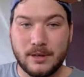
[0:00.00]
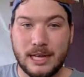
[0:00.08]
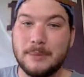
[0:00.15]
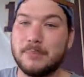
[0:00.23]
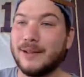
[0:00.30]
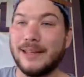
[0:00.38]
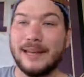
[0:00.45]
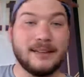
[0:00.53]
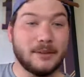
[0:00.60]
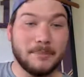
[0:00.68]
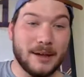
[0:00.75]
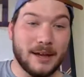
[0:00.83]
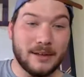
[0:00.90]
He
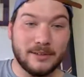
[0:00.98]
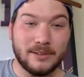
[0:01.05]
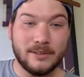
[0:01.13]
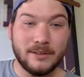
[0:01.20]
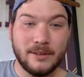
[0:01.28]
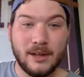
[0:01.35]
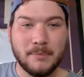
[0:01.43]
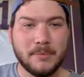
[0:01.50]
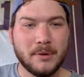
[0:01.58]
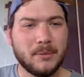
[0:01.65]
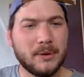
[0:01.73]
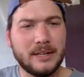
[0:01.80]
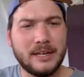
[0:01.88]
played the best,
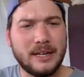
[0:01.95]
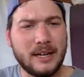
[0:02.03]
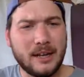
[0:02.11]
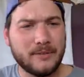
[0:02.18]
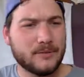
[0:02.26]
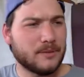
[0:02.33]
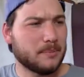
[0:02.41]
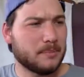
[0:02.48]
but what did he have